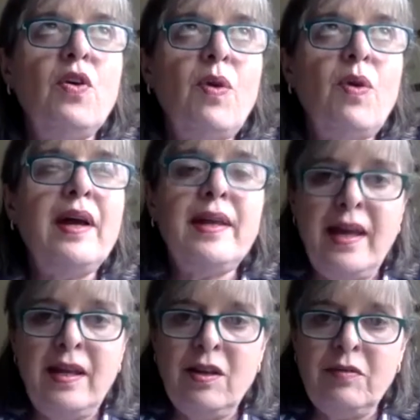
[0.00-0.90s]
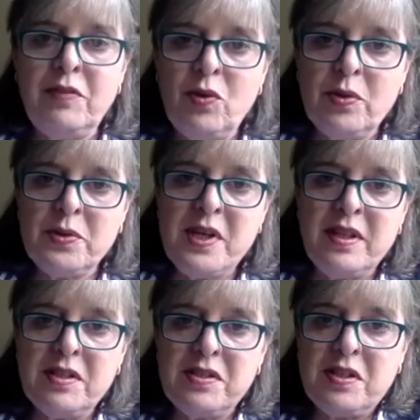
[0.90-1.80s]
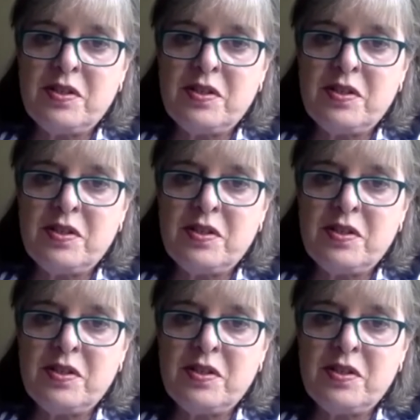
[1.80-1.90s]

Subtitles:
why I love logosynthesis